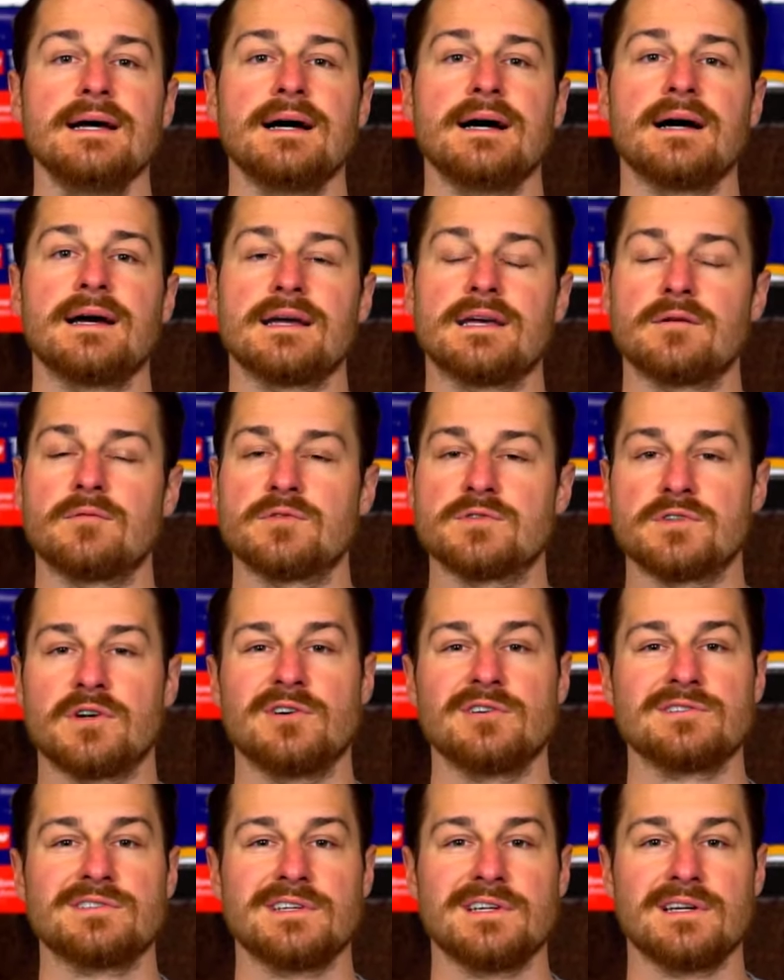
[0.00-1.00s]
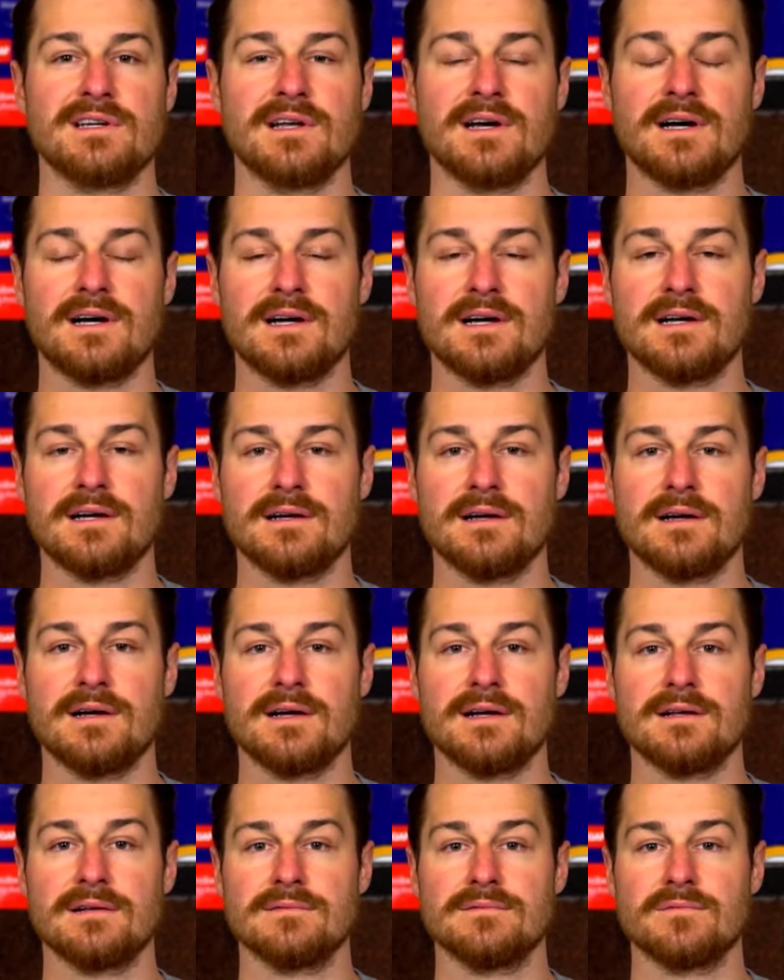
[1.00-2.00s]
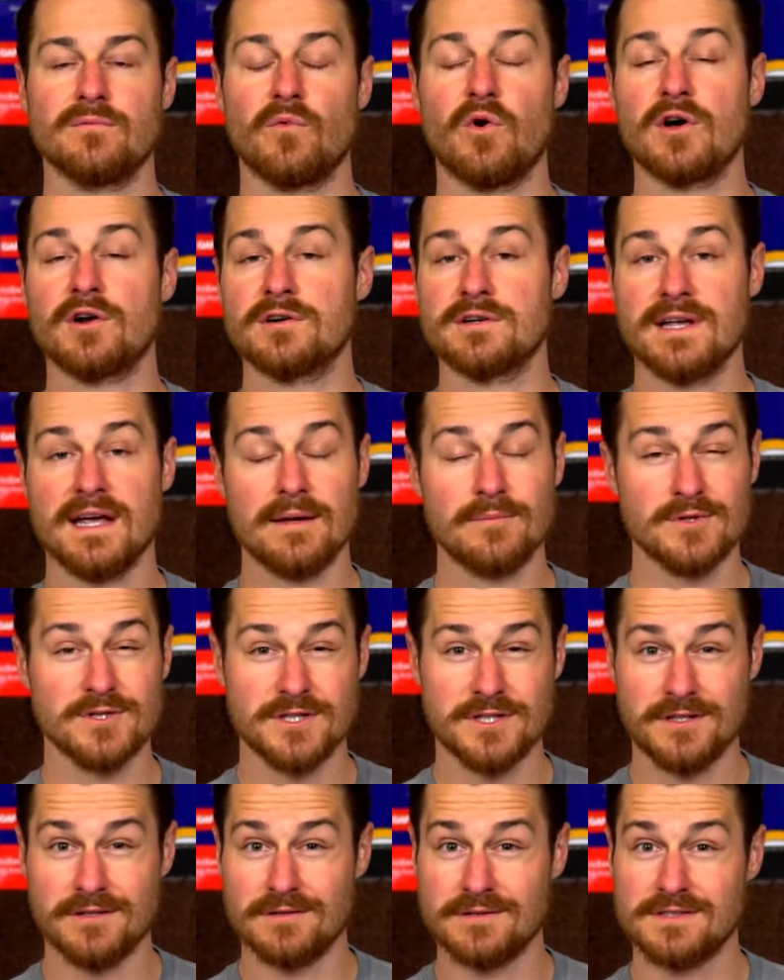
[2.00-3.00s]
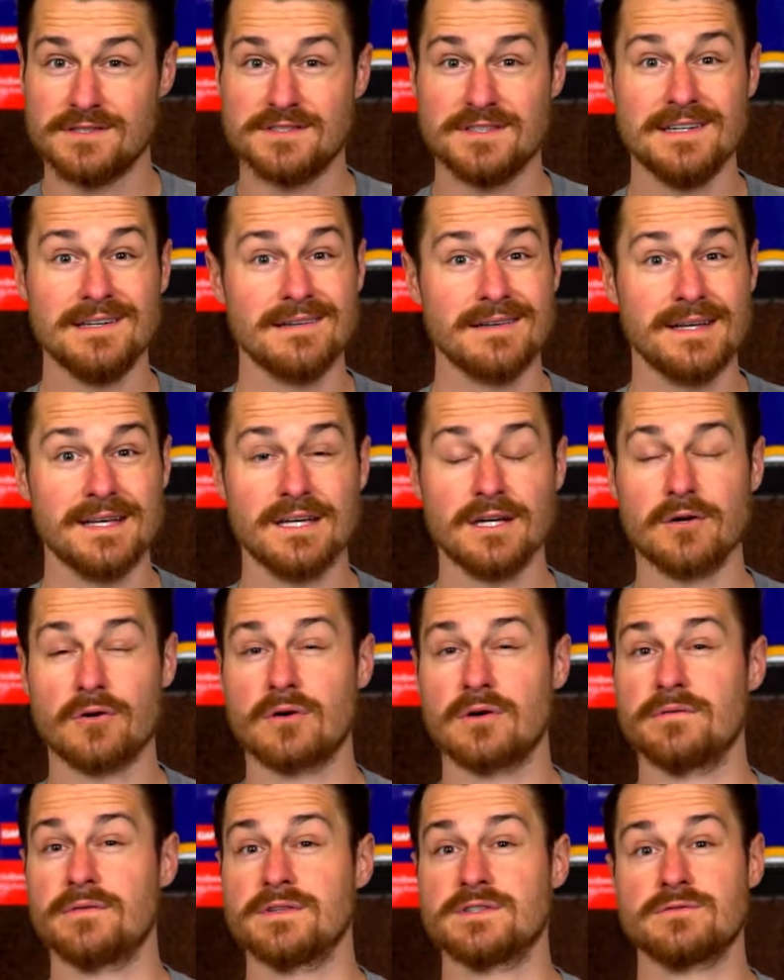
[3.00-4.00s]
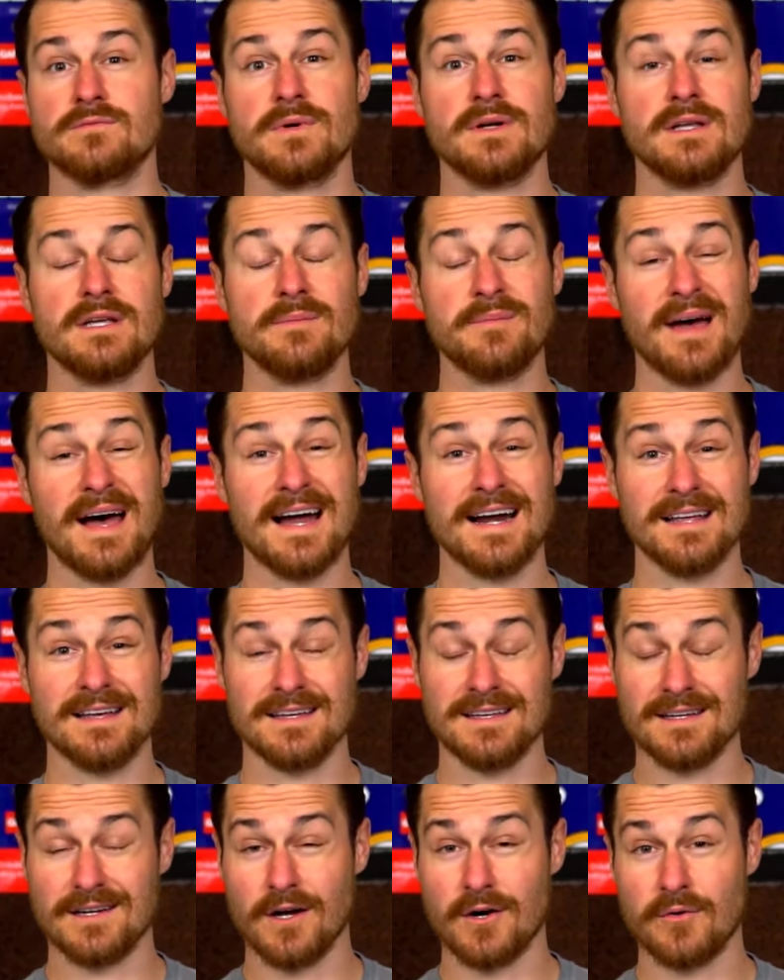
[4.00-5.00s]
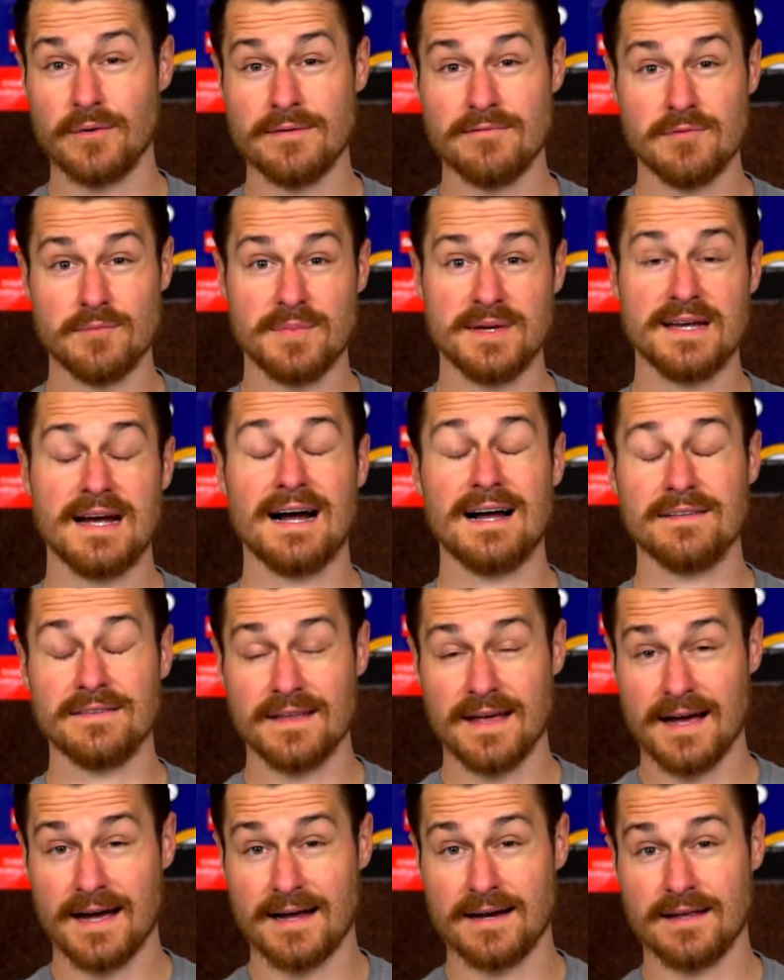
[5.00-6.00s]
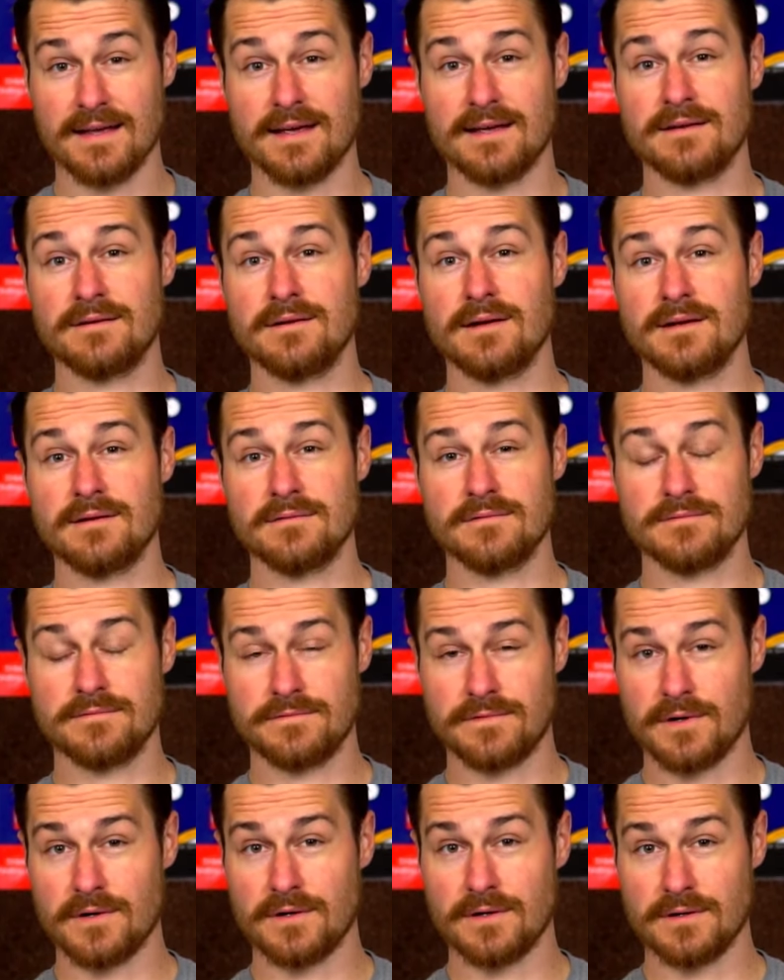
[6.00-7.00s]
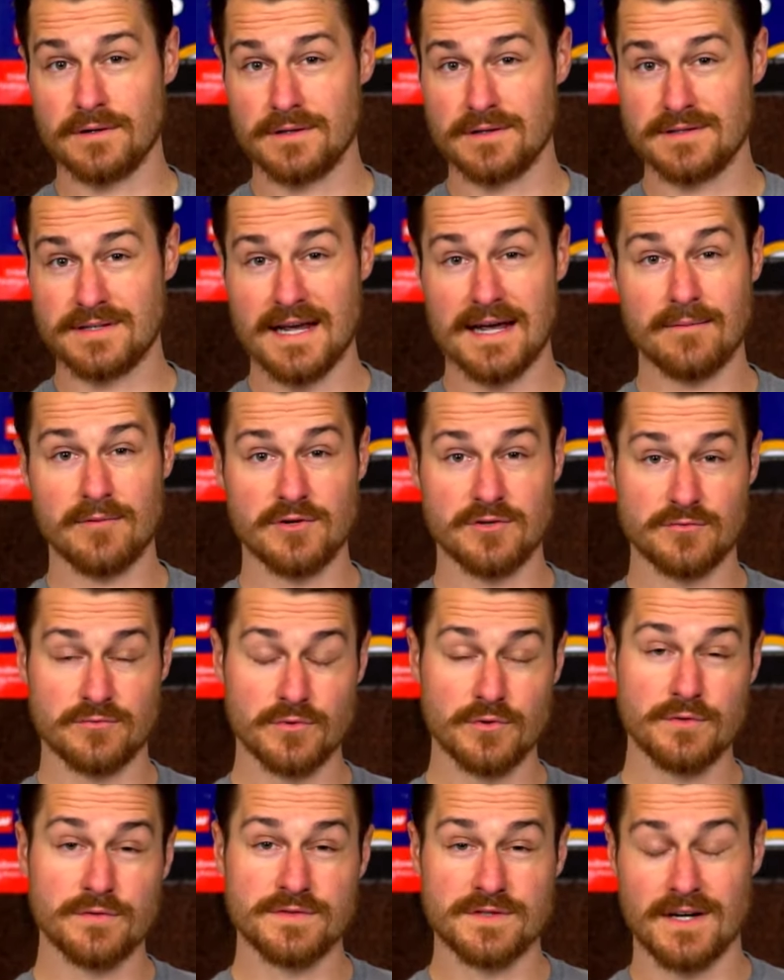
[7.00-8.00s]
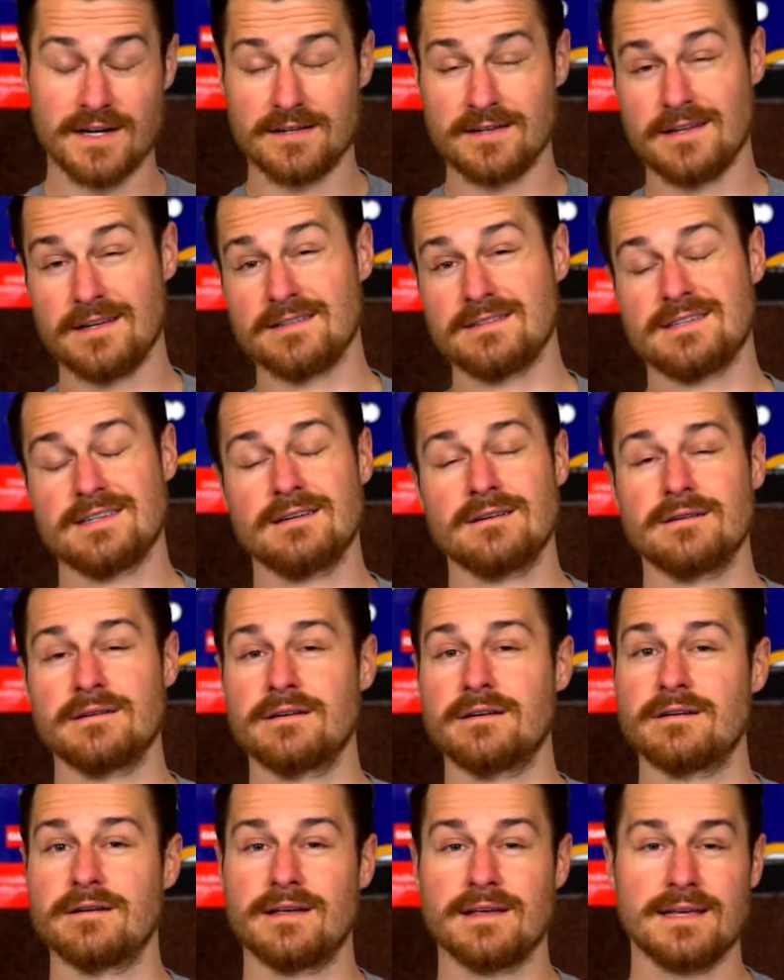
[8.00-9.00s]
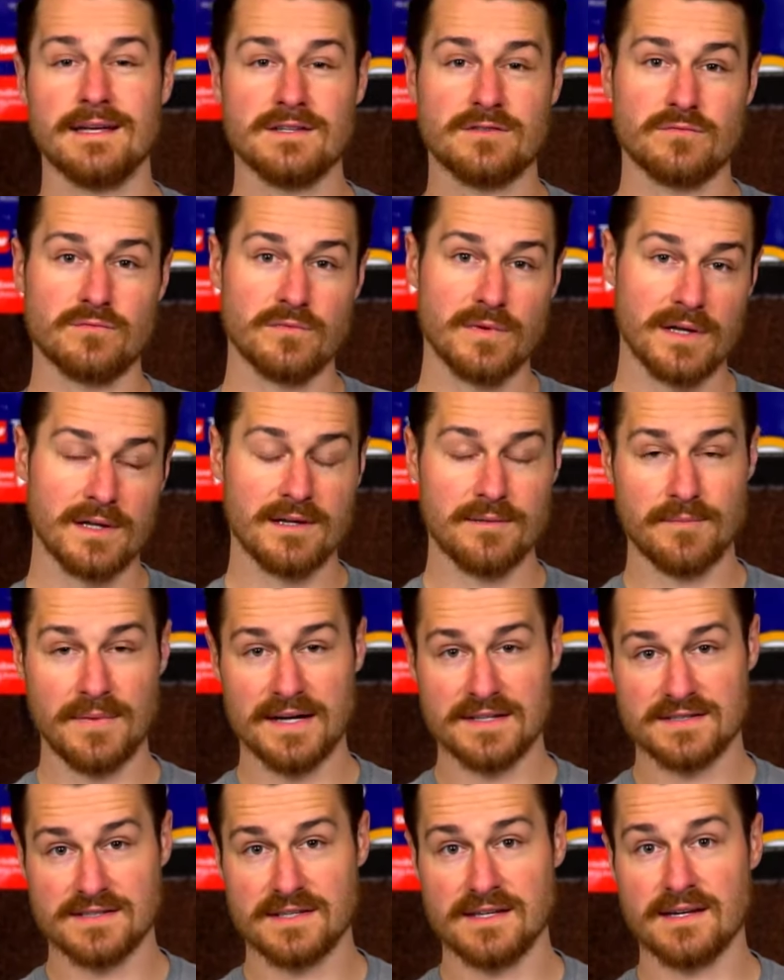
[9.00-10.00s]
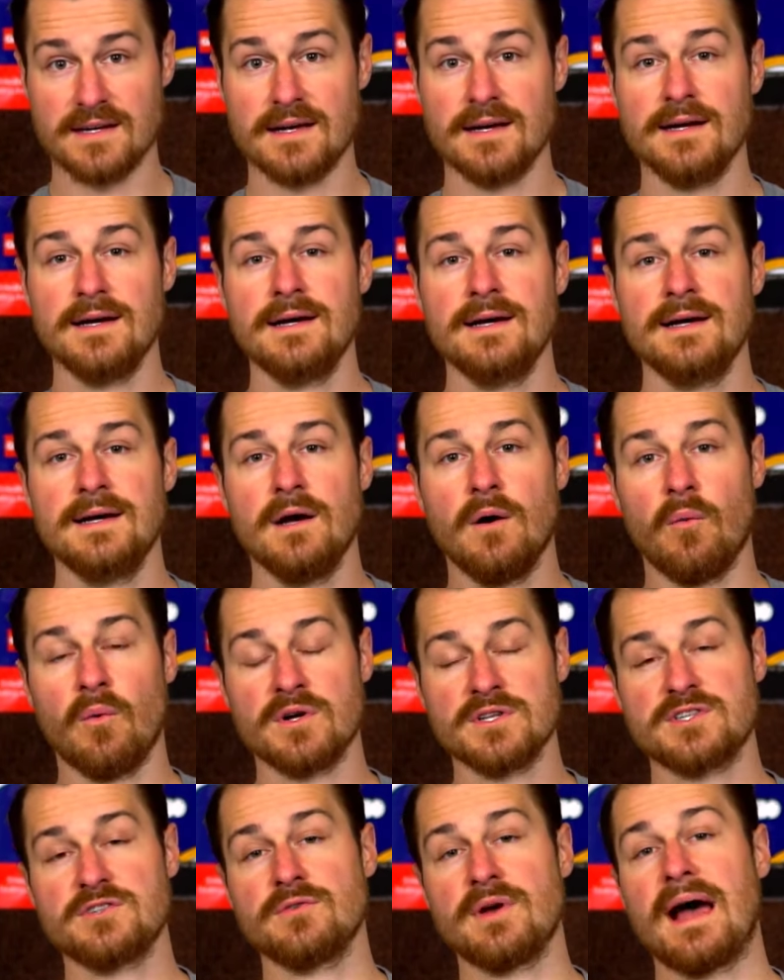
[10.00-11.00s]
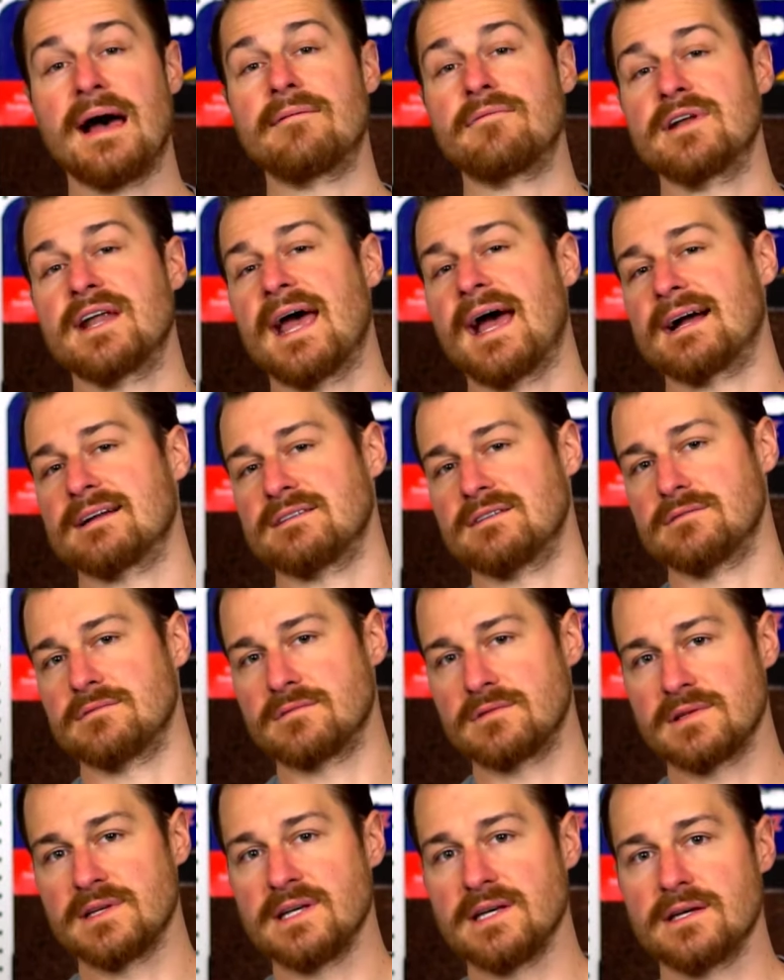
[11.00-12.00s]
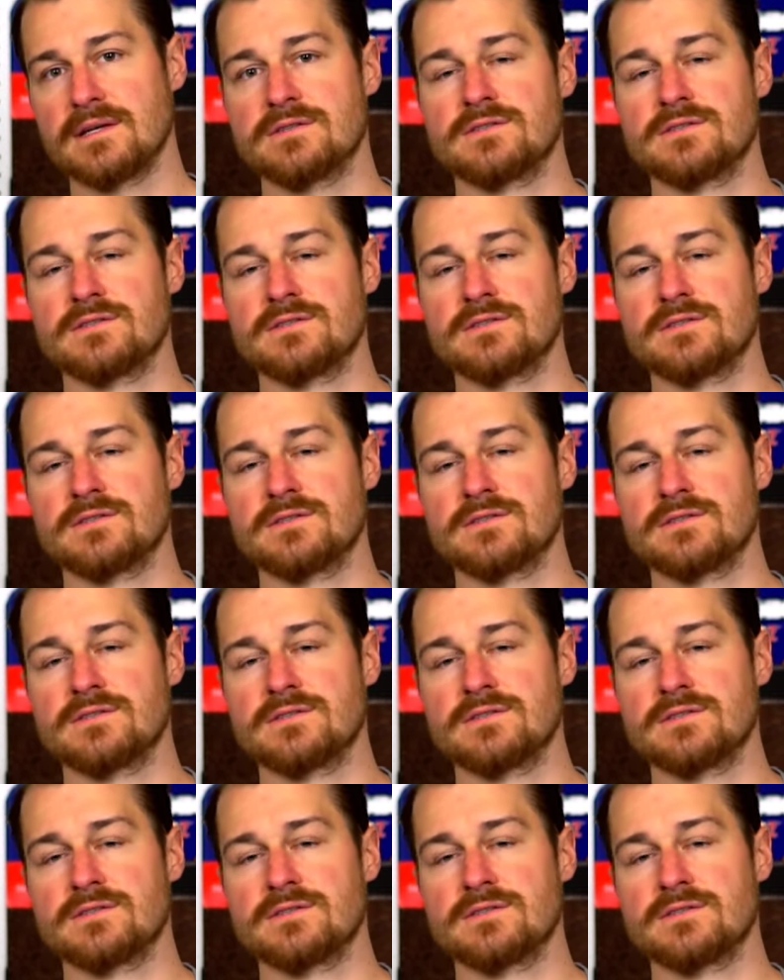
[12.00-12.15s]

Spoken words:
It can result in water damage to your ceiling, or if it's really bad, it can go even beyond that and fall and damage roofs on the interior, and it gets really messy once you have an active leak.